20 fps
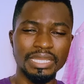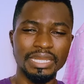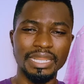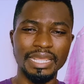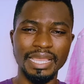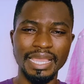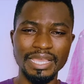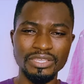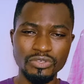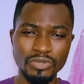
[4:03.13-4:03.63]

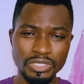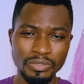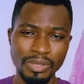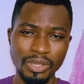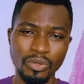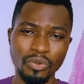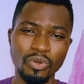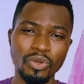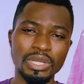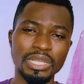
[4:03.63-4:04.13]
The guy is always the
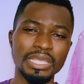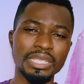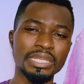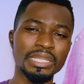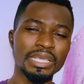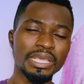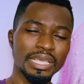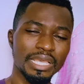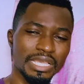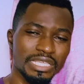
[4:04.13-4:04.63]
one
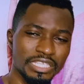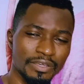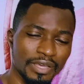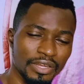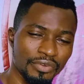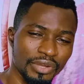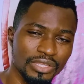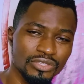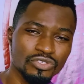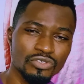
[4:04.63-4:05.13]
calling. He's the
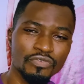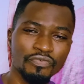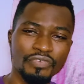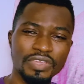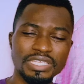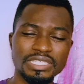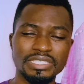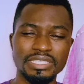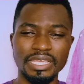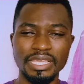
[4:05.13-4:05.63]
one trying to
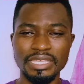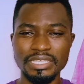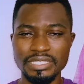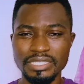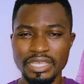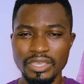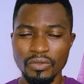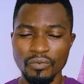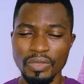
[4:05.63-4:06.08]
fix things.